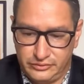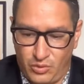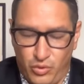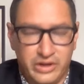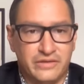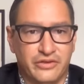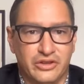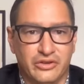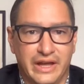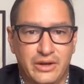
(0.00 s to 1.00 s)
worked for
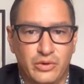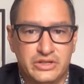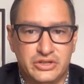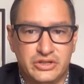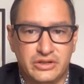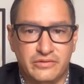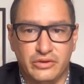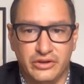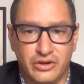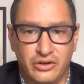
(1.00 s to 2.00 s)
their language, for
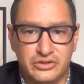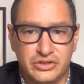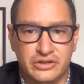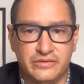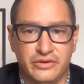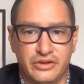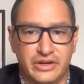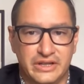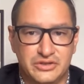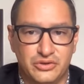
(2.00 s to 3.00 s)
their culture, for their
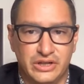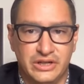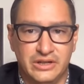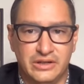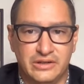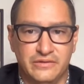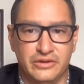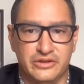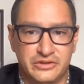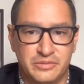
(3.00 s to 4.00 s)
history, for
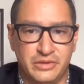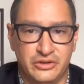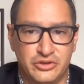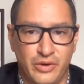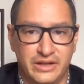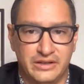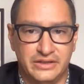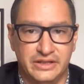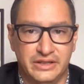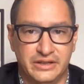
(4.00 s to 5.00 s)
their
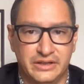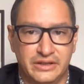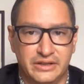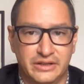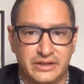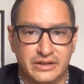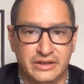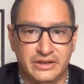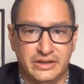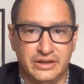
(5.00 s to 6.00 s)
spirituality.
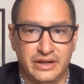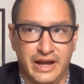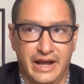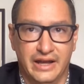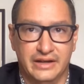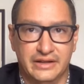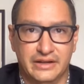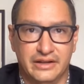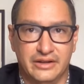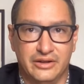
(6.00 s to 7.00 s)
And
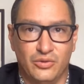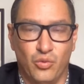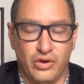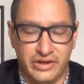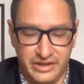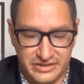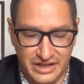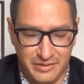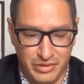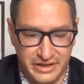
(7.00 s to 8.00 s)
working
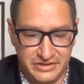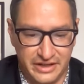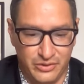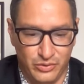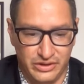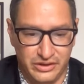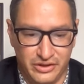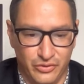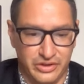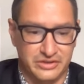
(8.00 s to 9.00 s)
side by side with
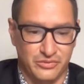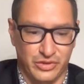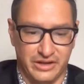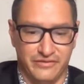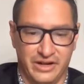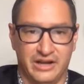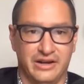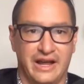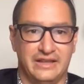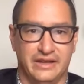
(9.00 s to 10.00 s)
Dakotas, we have not
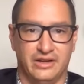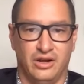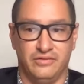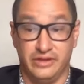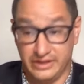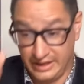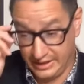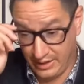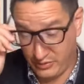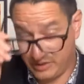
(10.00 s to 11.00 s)
had that conflict. And
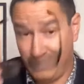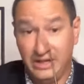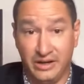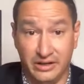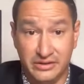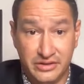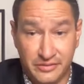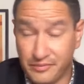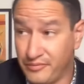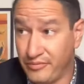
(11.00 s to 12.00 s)
that was because
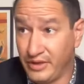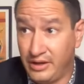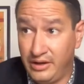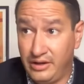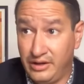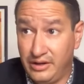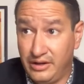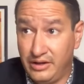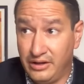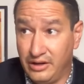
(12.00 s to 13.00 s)

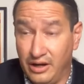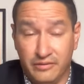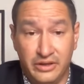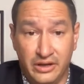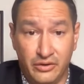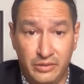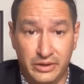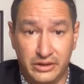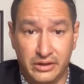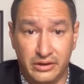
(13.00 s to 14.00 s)
of the
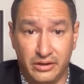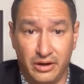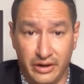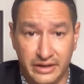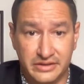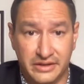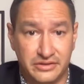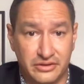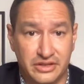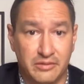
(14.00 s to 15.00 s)
agreement our
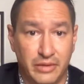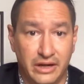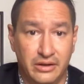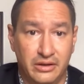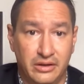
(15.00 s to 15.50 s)
ancestors had made.